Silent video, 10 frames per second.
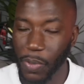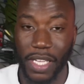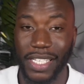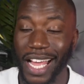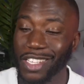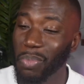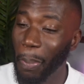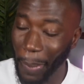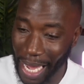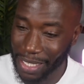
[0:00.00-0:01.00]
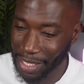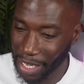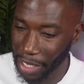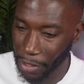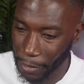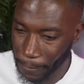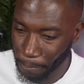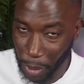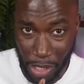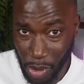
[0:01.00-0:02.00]
person has bad skin.
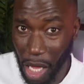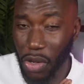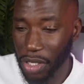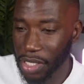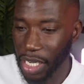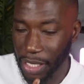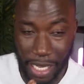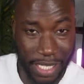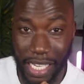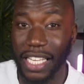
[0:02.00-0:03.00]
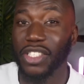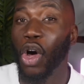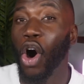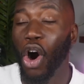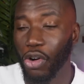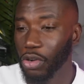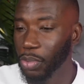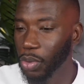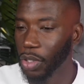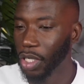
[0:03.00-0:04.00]
That's what I've got to say. Their skin is horrible.